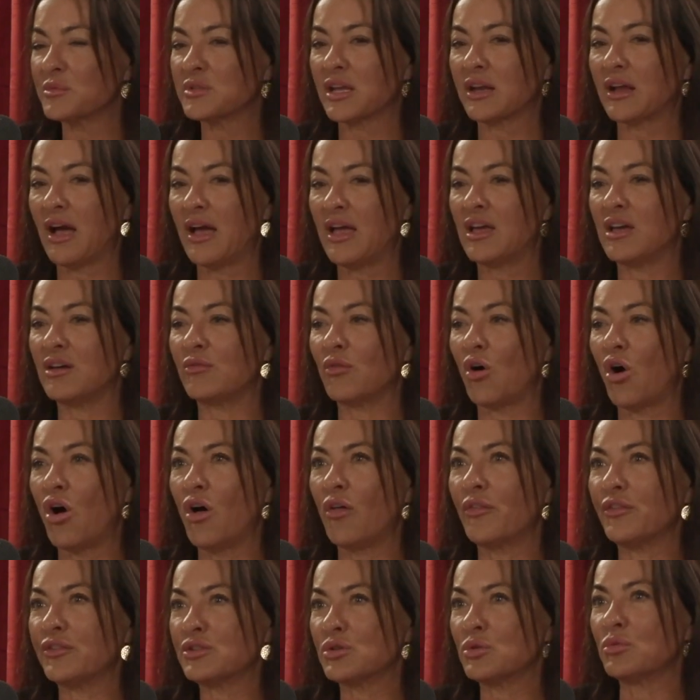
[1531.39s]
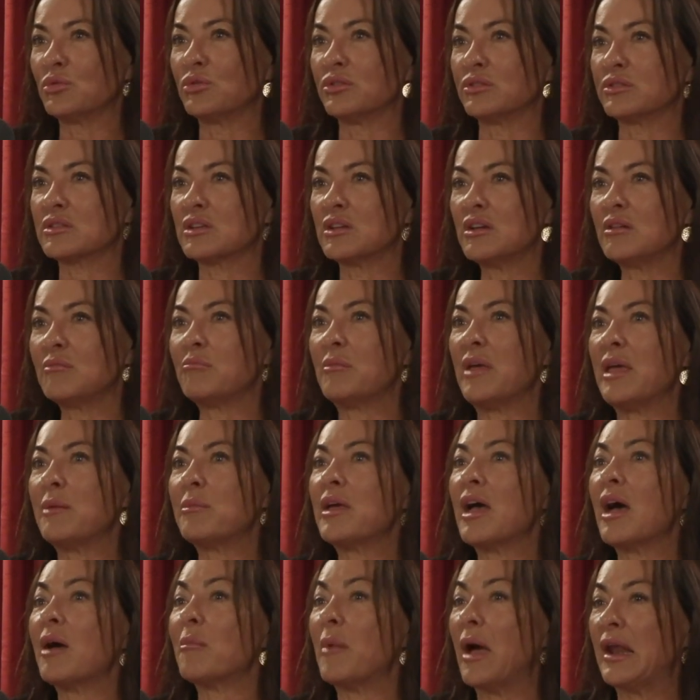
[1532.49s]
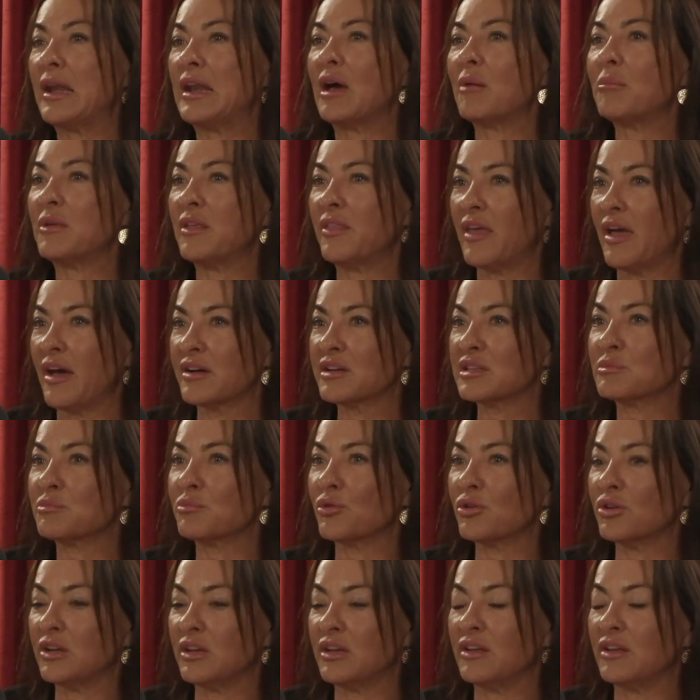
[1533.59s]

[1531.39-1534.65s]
Like I have all the tools. Maybe I might not be the expert